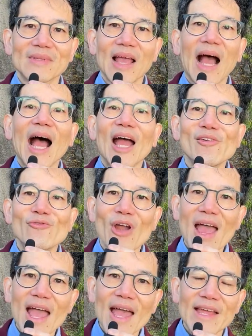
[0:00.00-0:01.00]
I
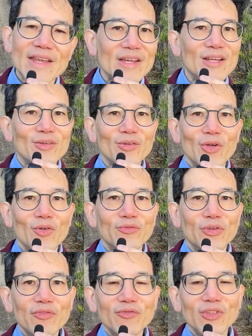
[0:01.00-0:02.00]
read
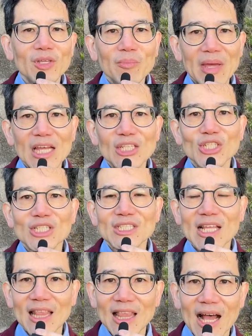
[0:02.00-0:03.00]
50 pages
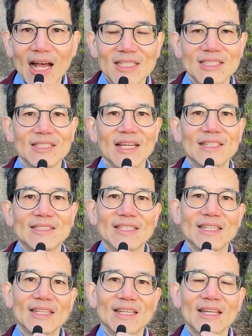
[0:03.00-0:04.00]
last night.
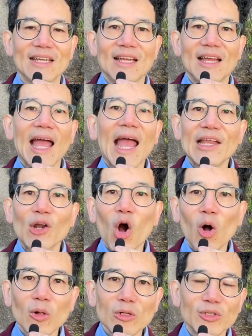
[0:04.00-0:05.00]
And
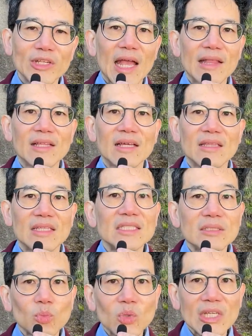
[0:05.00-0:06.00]
altogether
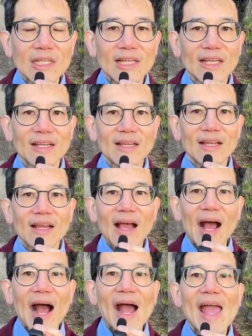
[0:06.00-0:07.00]
this week,
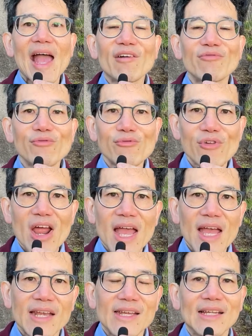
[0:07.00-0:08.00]
I have
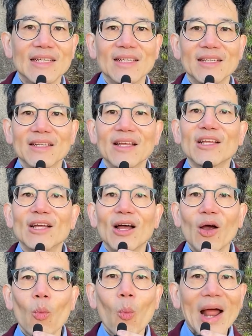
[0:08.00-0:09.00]
read
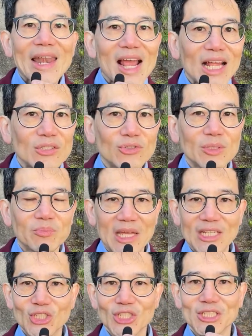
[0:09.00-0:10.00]
100
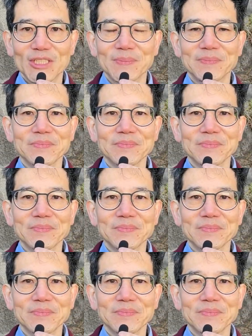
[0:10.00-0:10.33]
pages.